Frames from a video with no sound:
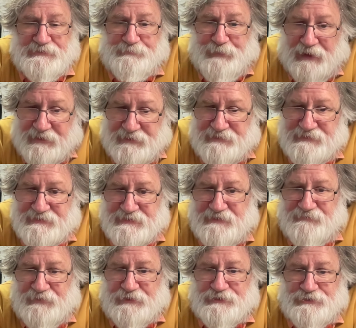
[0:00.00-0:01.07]
Biden's
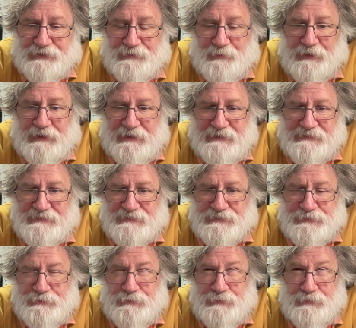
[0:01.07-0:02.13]
conviction relates
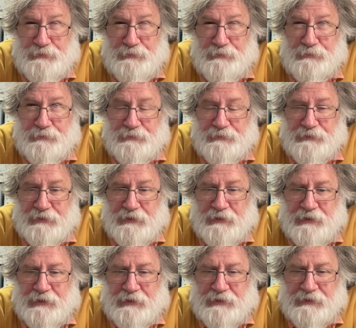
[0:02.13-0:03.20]
to
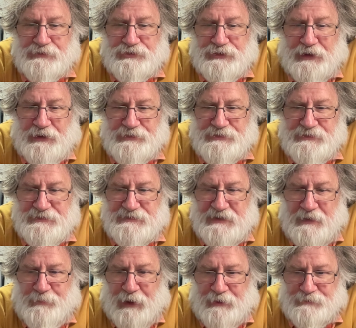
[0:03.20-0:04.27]
charges
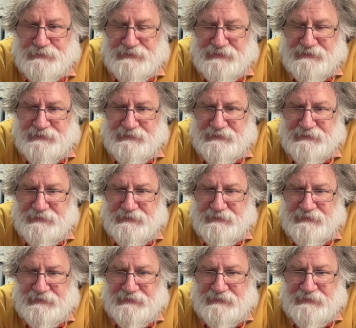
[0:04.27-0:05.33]
about
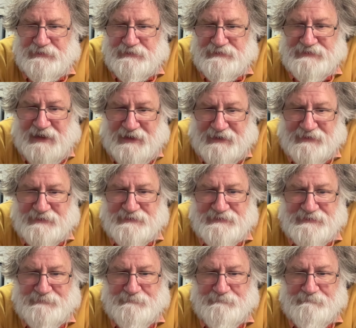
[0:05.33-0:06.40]

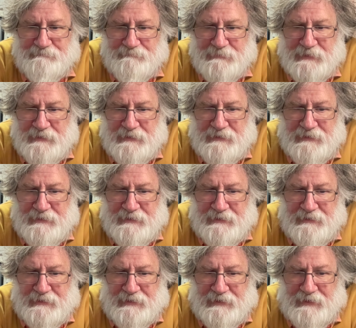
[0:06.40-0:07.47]
tax
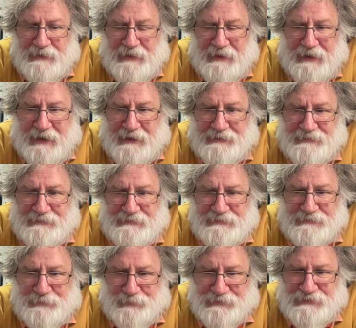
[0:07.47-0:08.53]

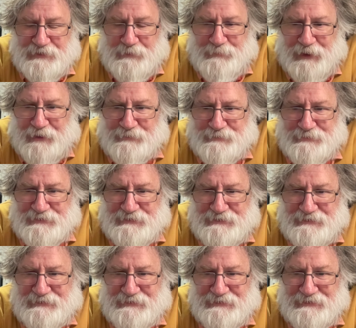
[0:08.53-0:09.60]
and also about
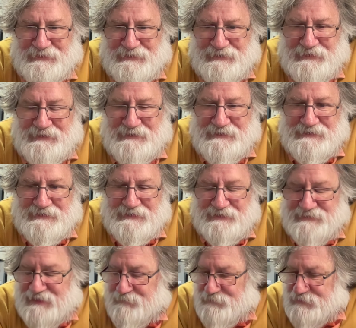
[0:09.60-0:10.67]
his
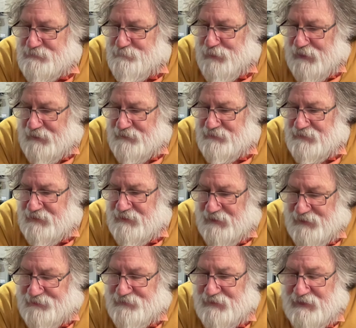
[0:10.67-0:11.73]
attempt to buy a
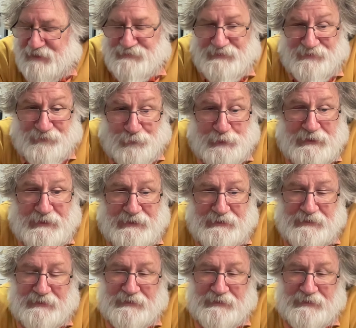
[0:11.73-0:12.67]
gun, and the three